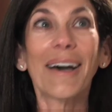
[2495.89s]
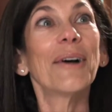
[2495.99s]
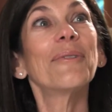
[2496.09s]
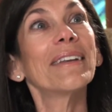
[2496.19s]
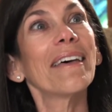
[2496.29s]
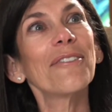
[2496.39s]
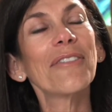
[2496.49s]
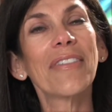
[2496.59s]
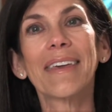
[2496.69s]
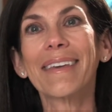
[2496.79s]
Oh, another
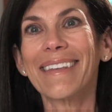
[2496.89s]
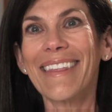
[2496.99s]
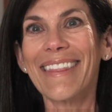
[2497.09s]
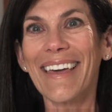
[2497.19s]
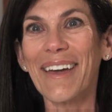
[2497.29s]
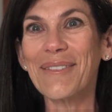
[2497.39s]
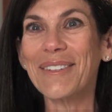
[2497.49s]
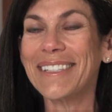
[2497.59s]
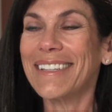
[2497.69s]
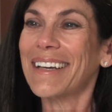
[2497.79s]
thing, I
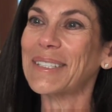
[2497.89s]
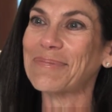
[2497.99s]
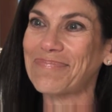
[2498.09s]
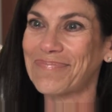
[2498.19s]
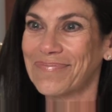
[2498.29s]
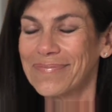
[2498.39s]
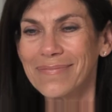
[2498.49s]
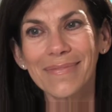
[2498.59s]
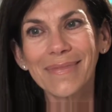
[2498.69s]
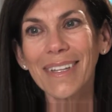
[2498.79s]
was
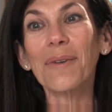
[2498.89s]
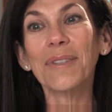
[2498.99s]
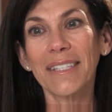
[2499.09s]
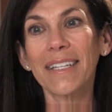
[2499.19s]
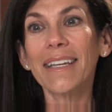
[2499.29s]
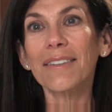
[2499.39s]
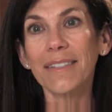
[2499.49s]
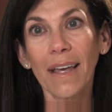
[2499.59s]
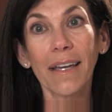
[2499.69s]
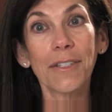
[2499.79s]
sitting
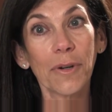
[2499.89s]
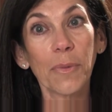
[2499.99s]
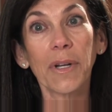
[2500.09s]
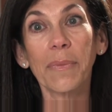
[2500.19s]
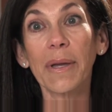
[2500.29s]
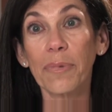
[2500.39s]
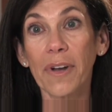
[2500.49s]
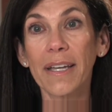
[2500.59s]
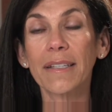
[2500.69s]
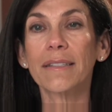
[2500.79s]
outside during one of my
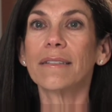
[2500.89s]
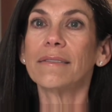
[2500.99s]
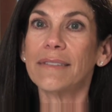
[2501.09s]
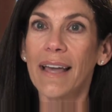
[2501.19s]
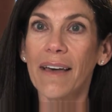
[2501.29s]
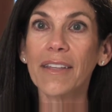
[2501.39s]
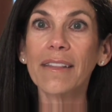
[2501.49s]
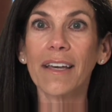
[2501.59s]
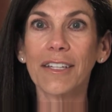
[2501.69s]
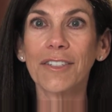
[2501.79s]
breaks having
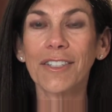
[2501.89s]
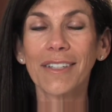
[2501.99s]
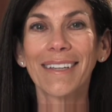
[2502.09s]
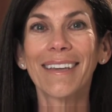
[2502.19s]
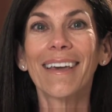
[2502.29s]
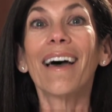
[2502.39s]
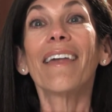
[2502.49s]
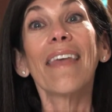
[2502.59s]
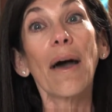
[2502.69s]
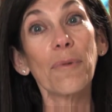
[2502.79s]
lunch,
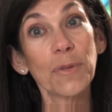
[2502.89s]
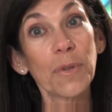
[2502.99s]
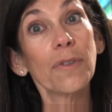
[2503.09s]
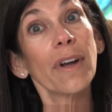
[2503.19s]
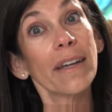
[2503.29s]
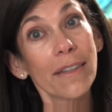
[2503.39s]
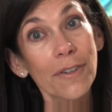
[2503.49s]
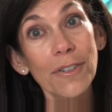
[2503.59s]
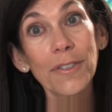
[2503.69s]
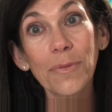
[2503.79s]
and that was when Greg and the
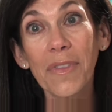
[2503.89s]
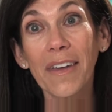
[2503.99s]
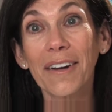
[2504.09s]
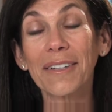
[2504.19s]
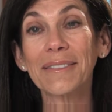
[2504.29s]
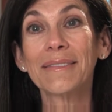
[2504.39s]
girls were there.